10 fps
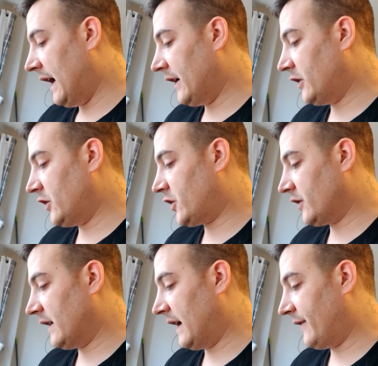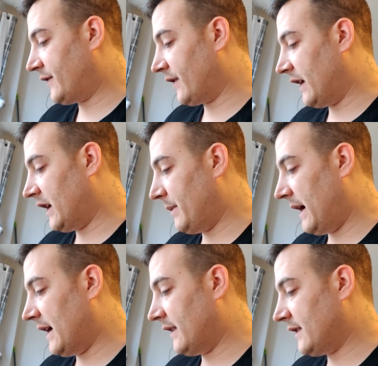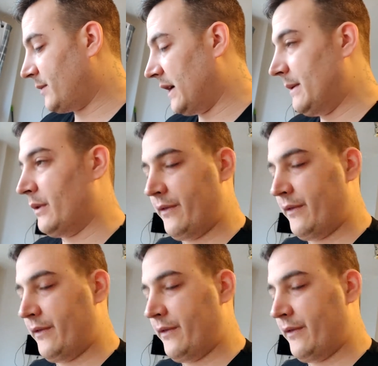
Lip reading: I know you shouldn't have to think about it this way,